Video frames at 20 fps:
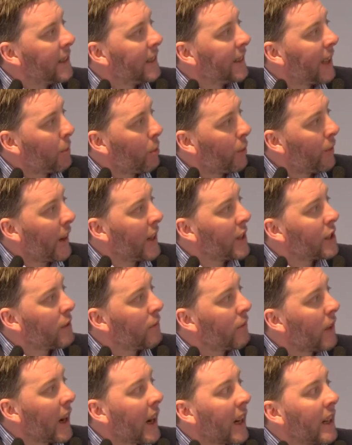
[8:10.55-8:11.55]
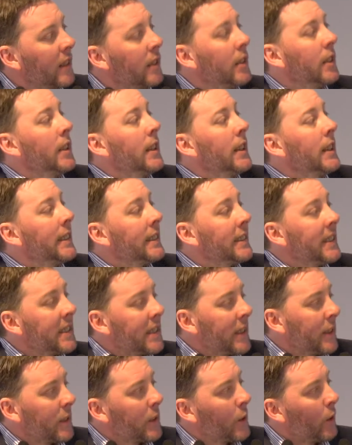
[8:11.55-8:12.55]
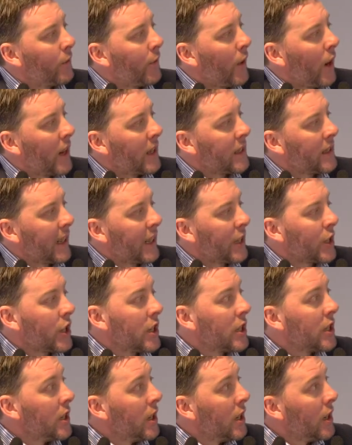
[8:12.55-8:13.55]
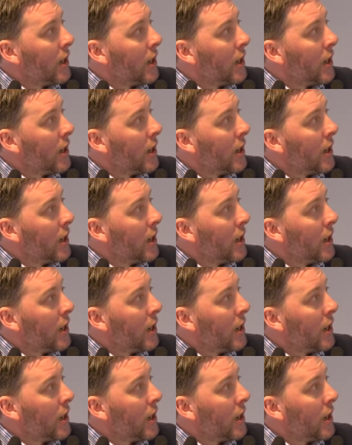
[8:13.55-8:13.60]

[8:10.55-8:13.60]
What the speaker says: deprivation rating, distance to a fire station.